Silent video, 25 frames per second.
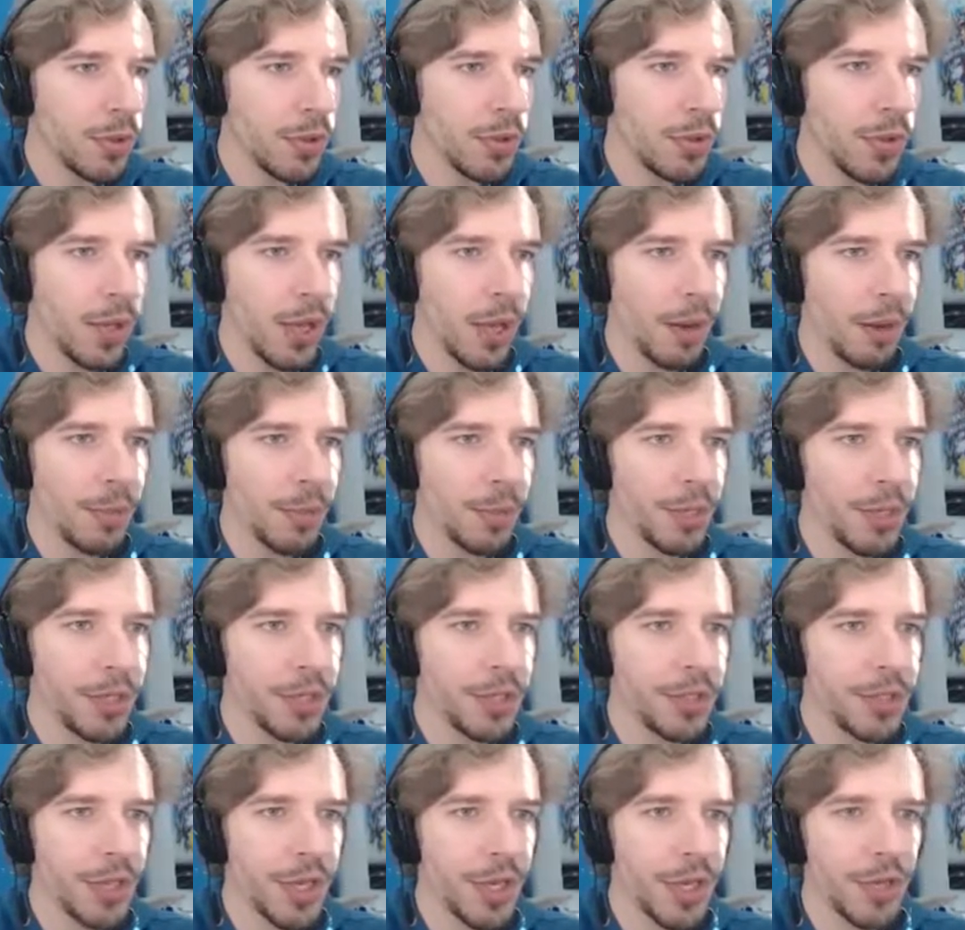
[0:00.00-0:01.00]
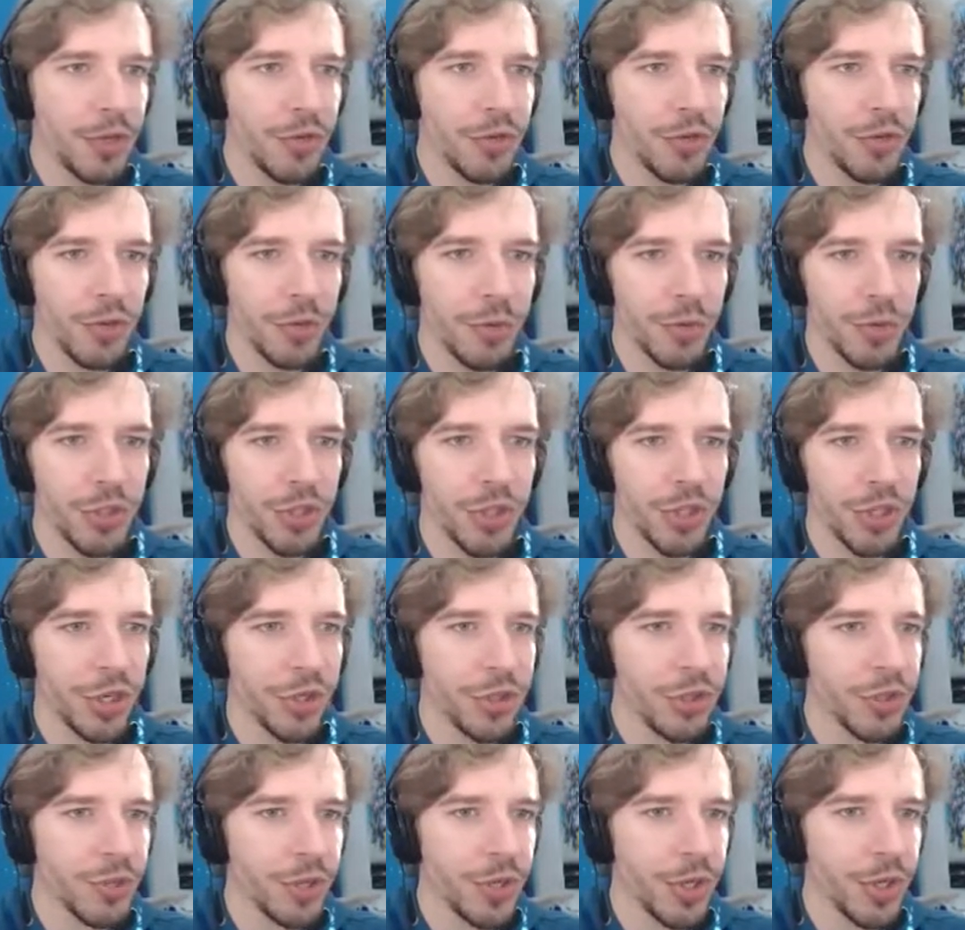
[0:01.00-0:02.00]
I'm at least getting a treatment change,
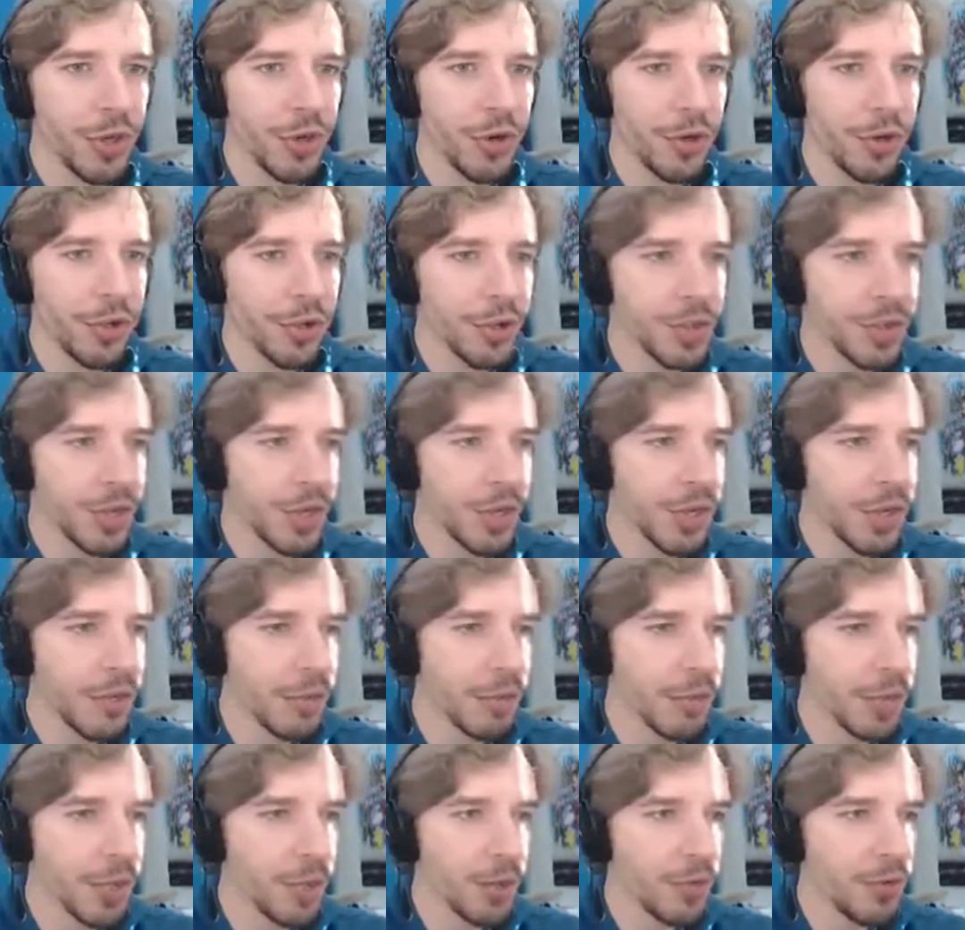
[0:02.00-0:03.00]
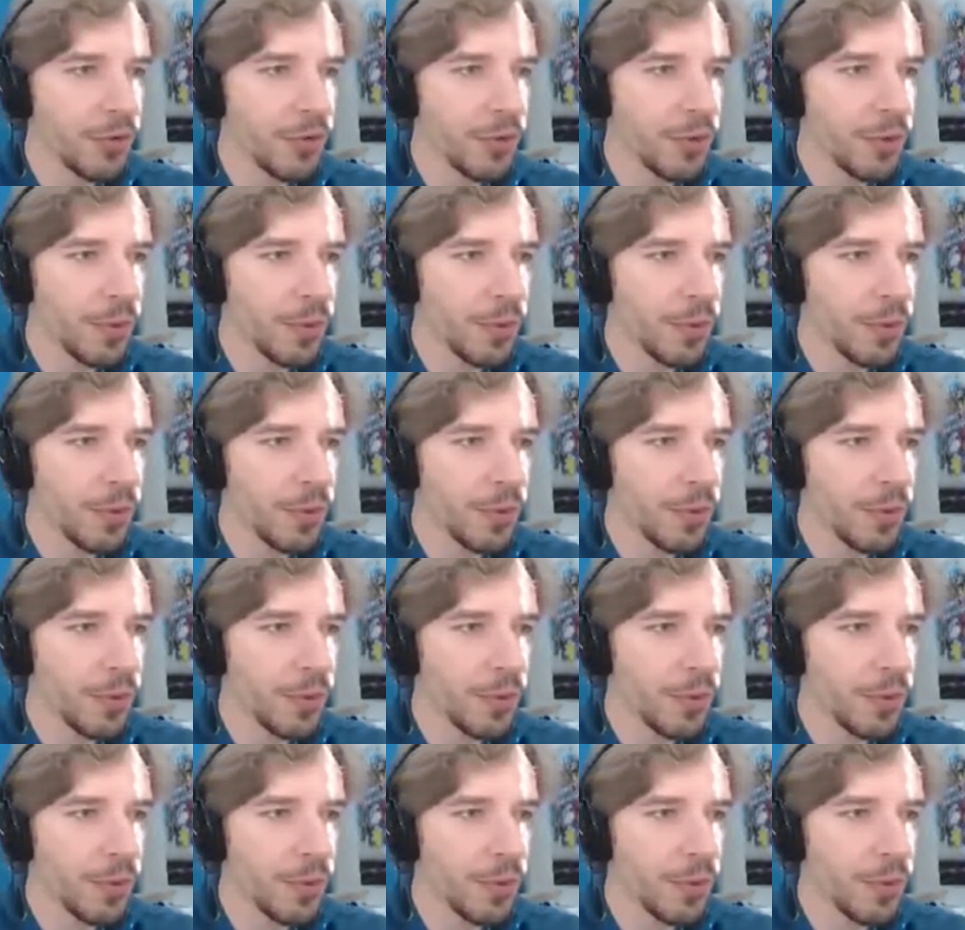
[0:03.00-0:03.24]
so that heart is kind of made up for.